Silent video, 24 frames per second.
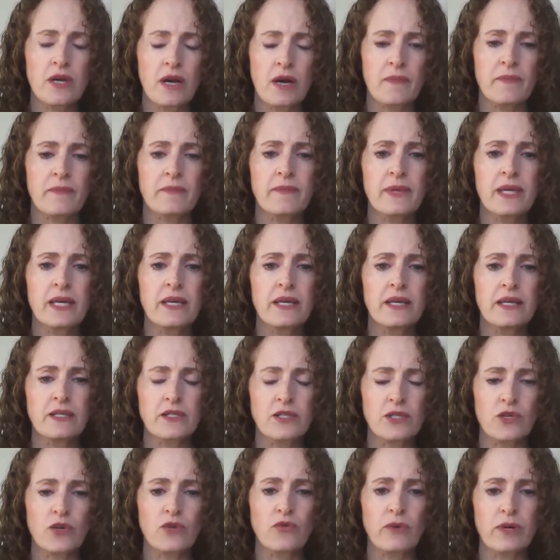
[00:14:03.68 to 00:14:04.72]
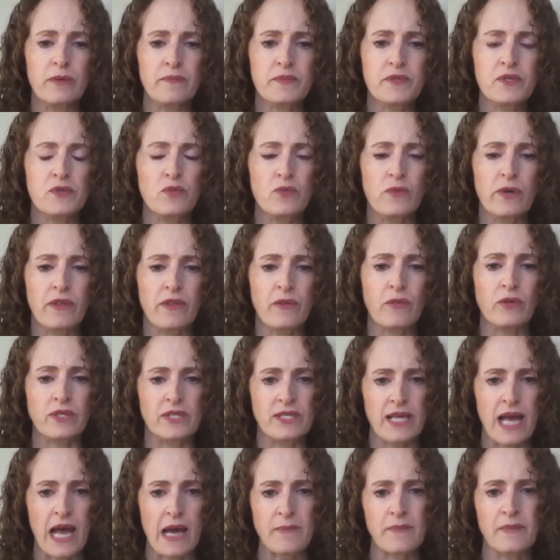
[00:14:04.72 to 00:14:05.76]
come into grips with what's
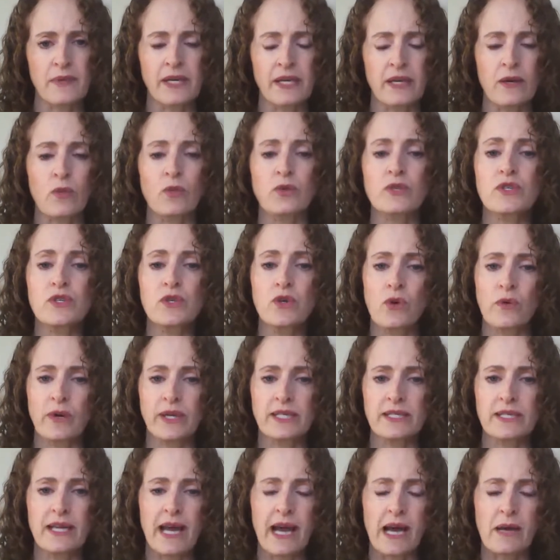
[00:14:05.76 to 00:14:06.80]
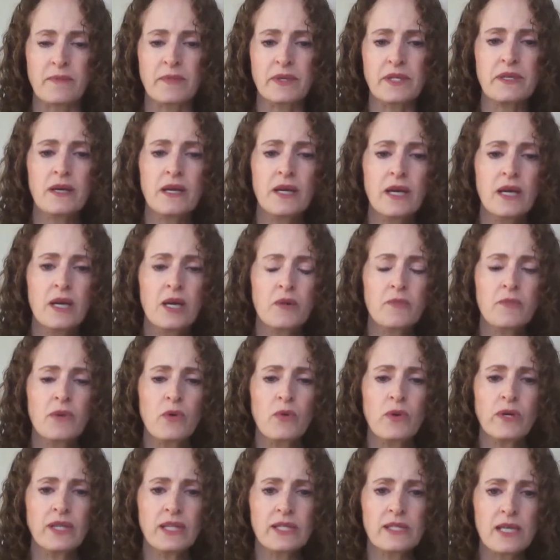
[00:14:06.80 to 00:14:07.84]
happening or what's going to happen. But
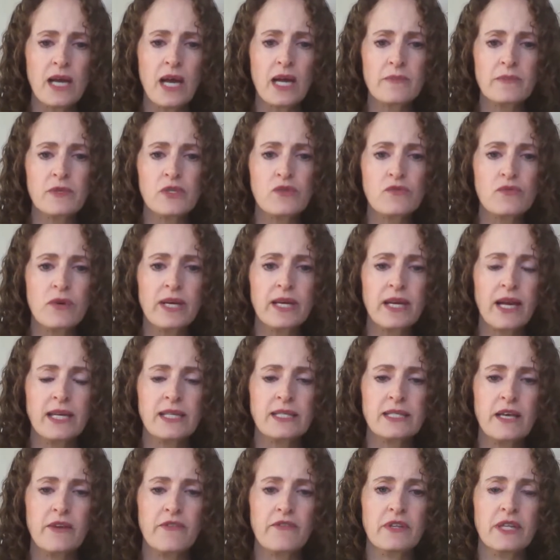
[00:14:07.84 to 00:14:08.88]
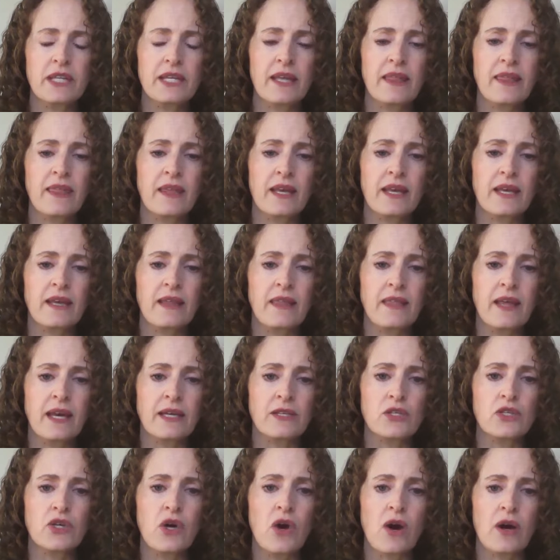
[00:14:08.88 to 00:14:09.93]
when the time is right, I definitely think
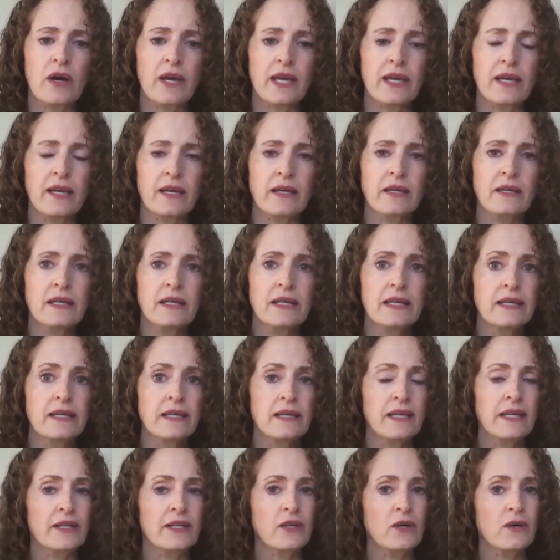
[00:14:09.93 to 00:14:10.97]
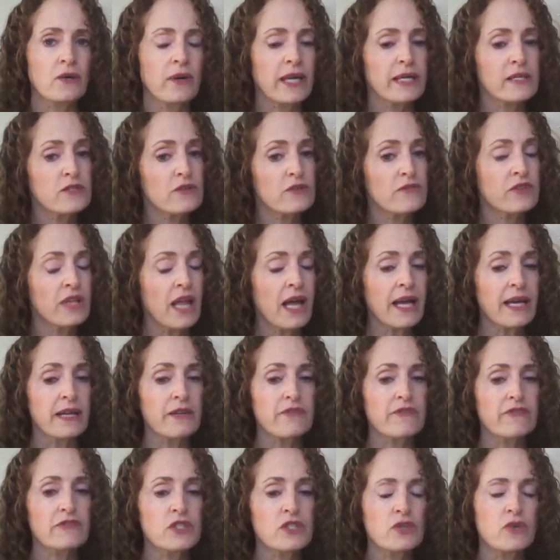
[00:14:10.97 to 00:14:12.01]
that talking, end of
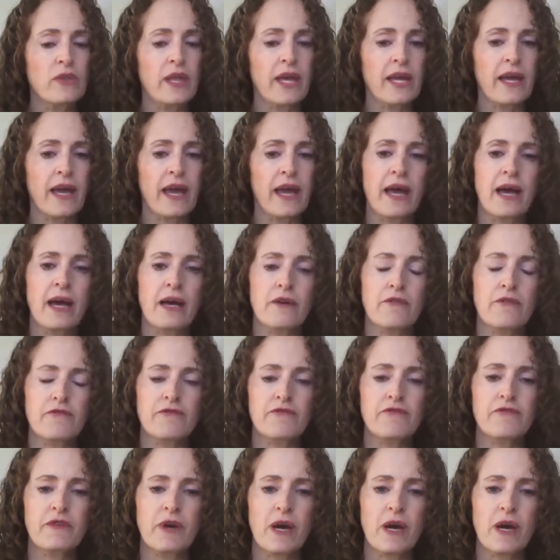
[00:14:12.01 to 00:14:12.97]
life, have